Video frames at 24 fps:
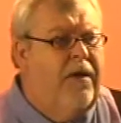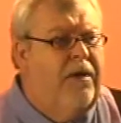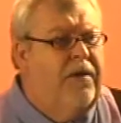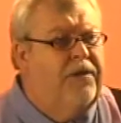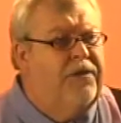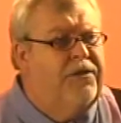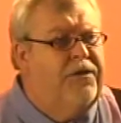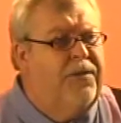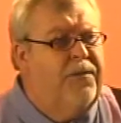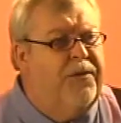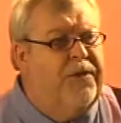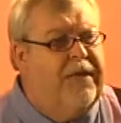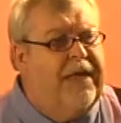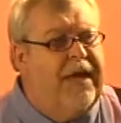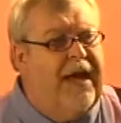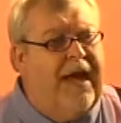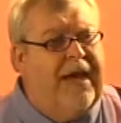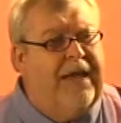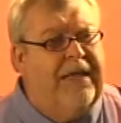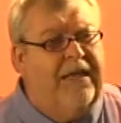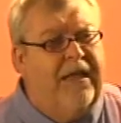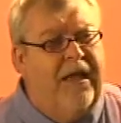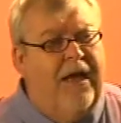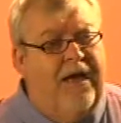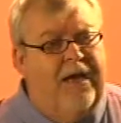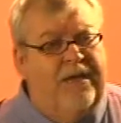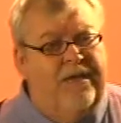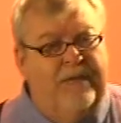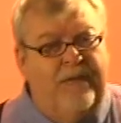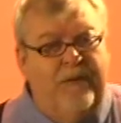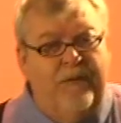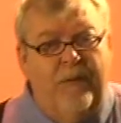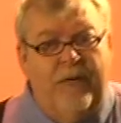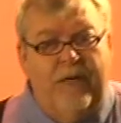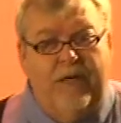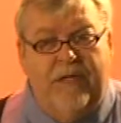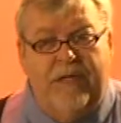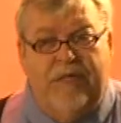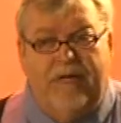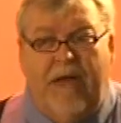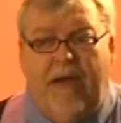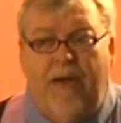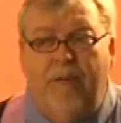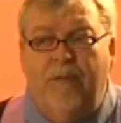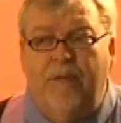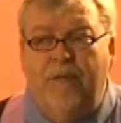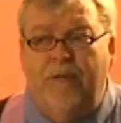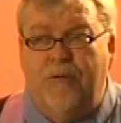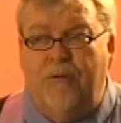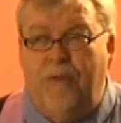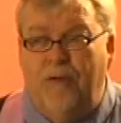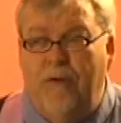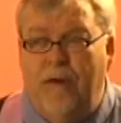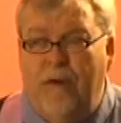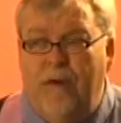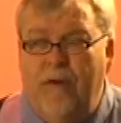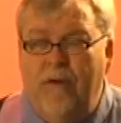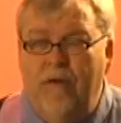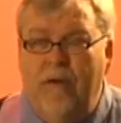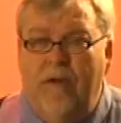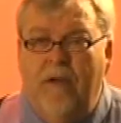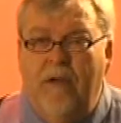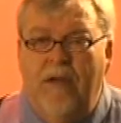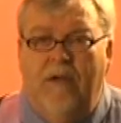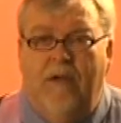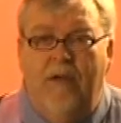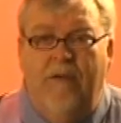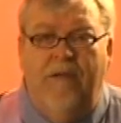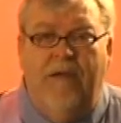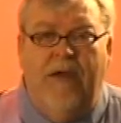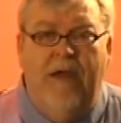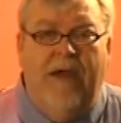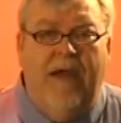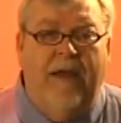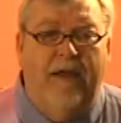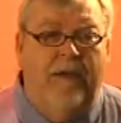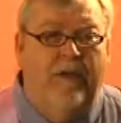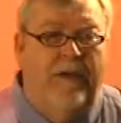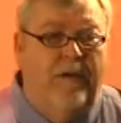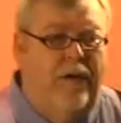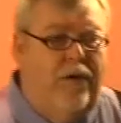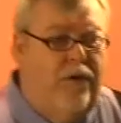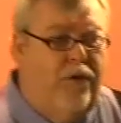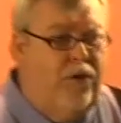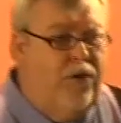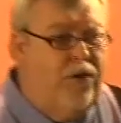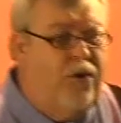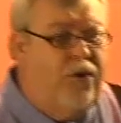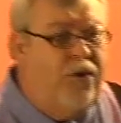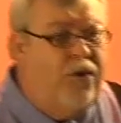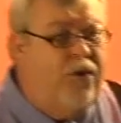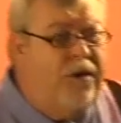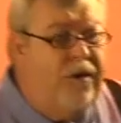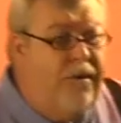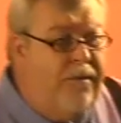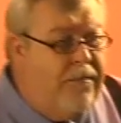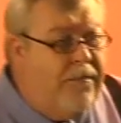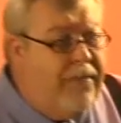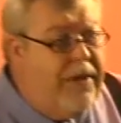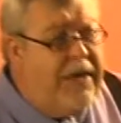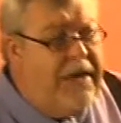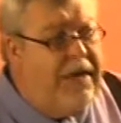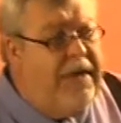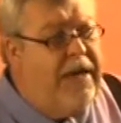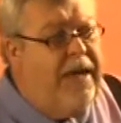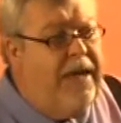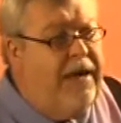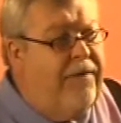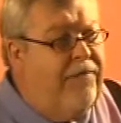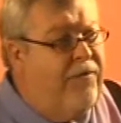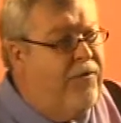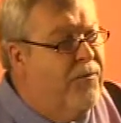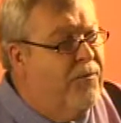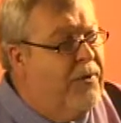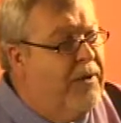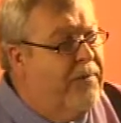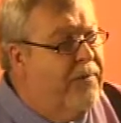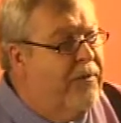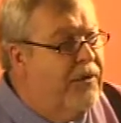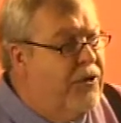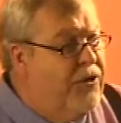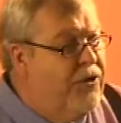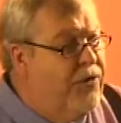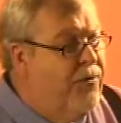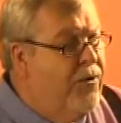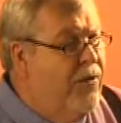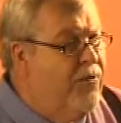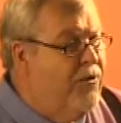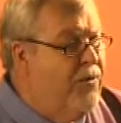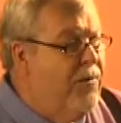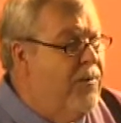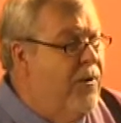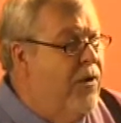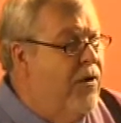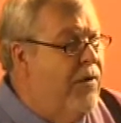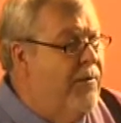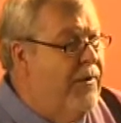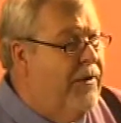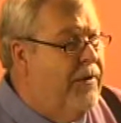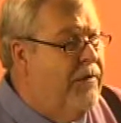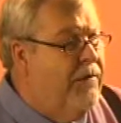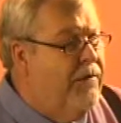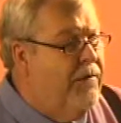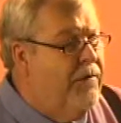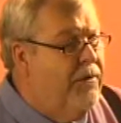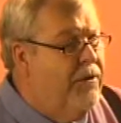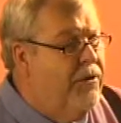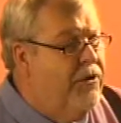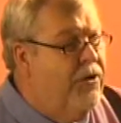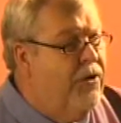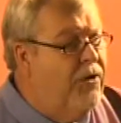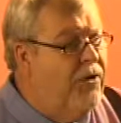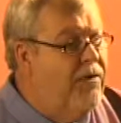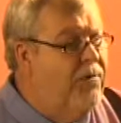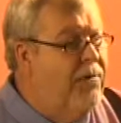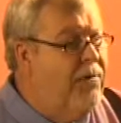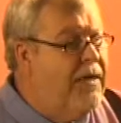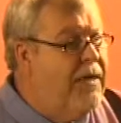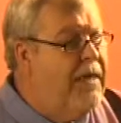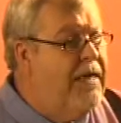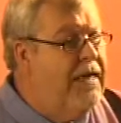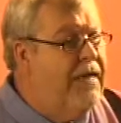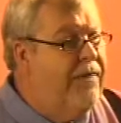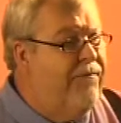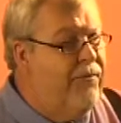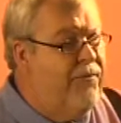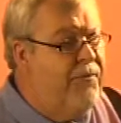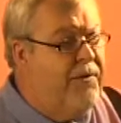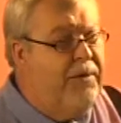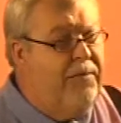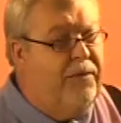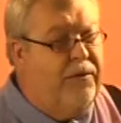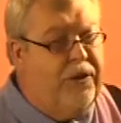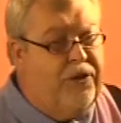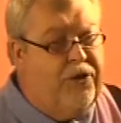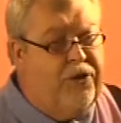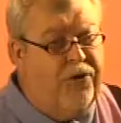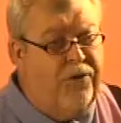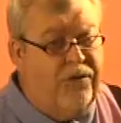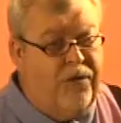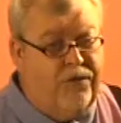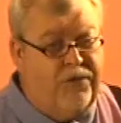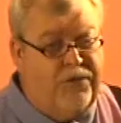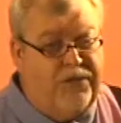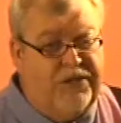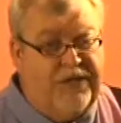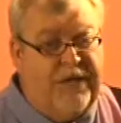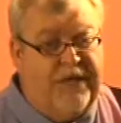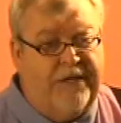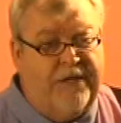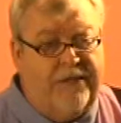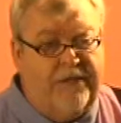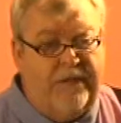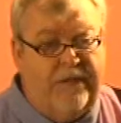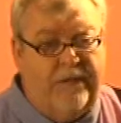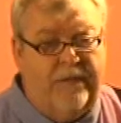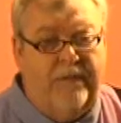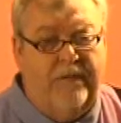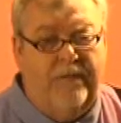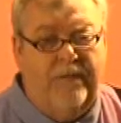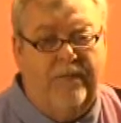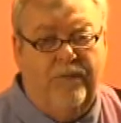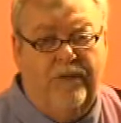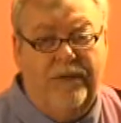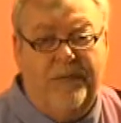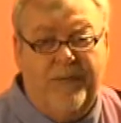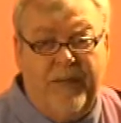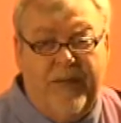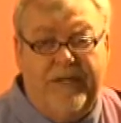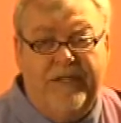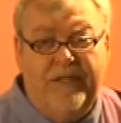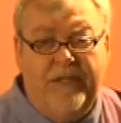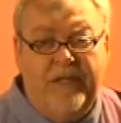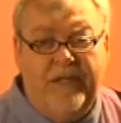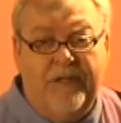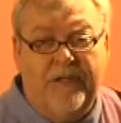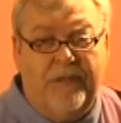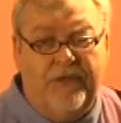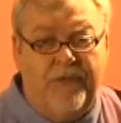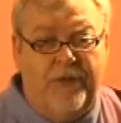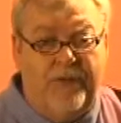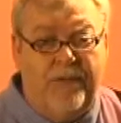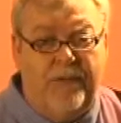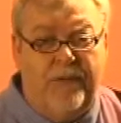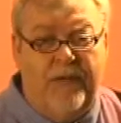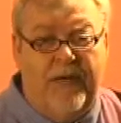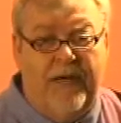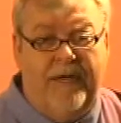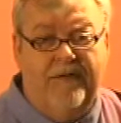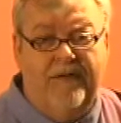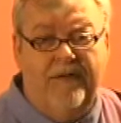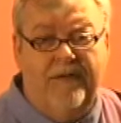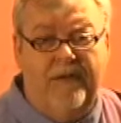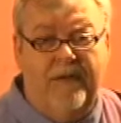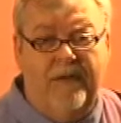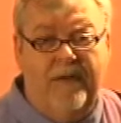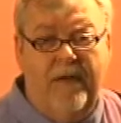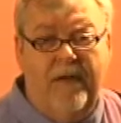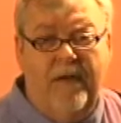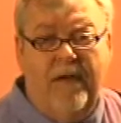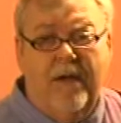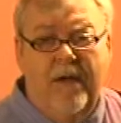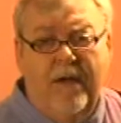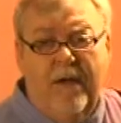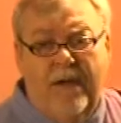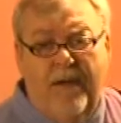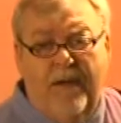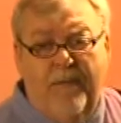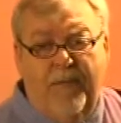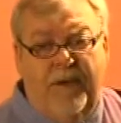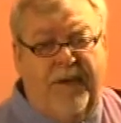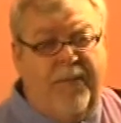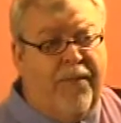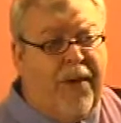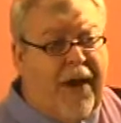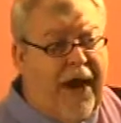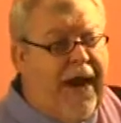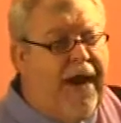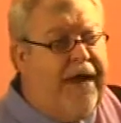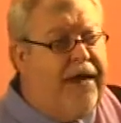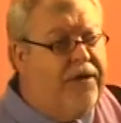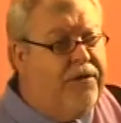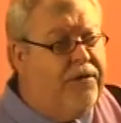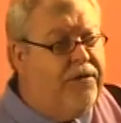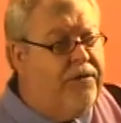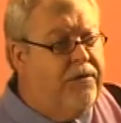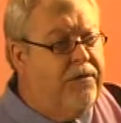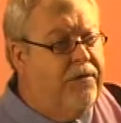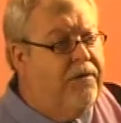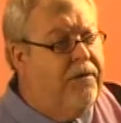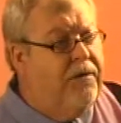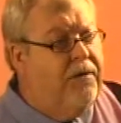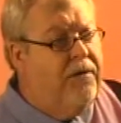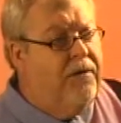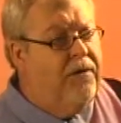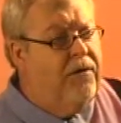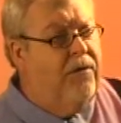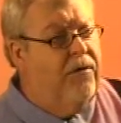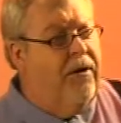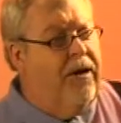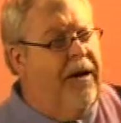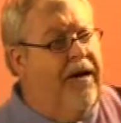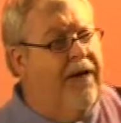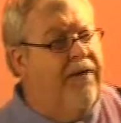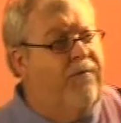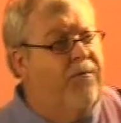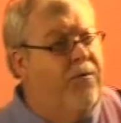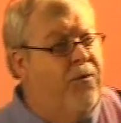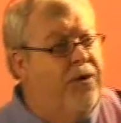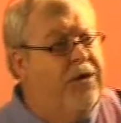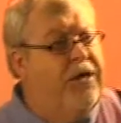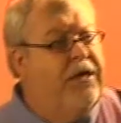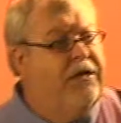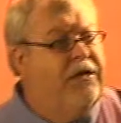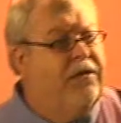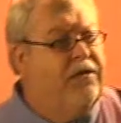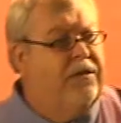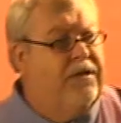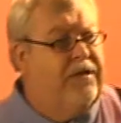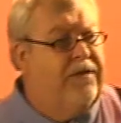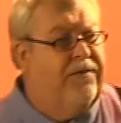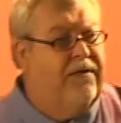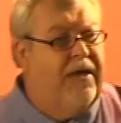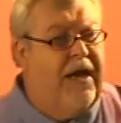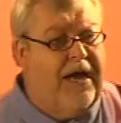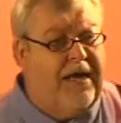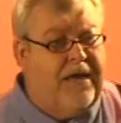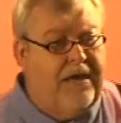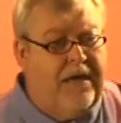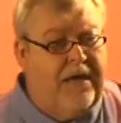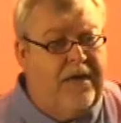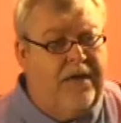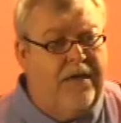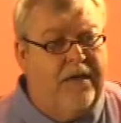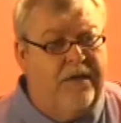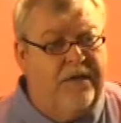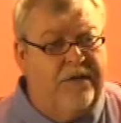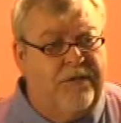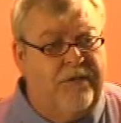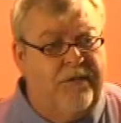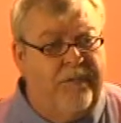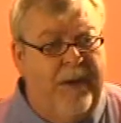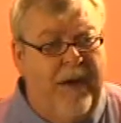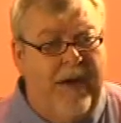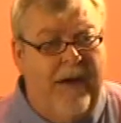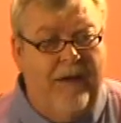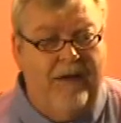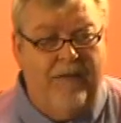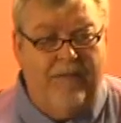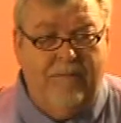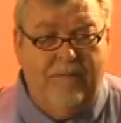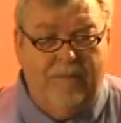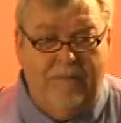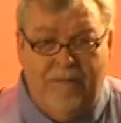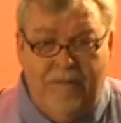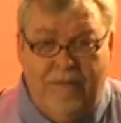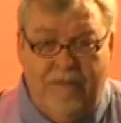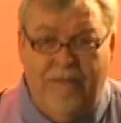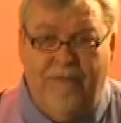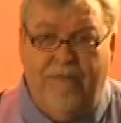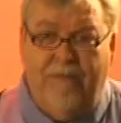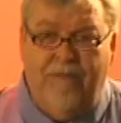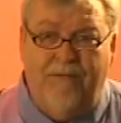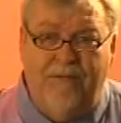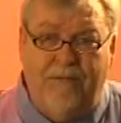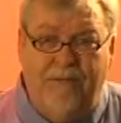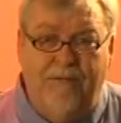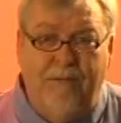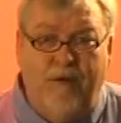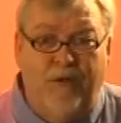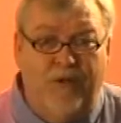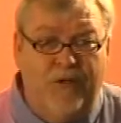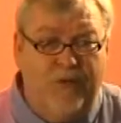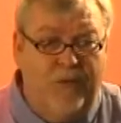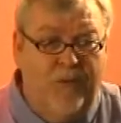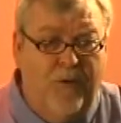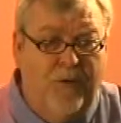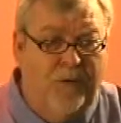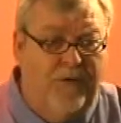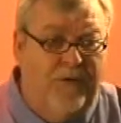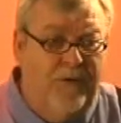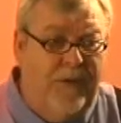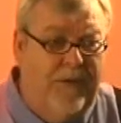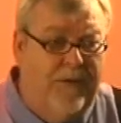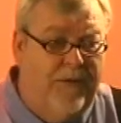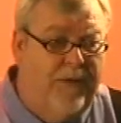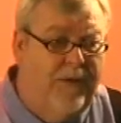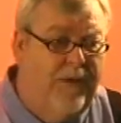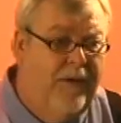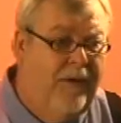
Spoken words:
Some of the guidelines that we established were that you couldn't mediate for people in your own department. You couldn't mediate for people in your own section, which makes sense because you would naturally be biased or have preconceived ideas about the folks you worked with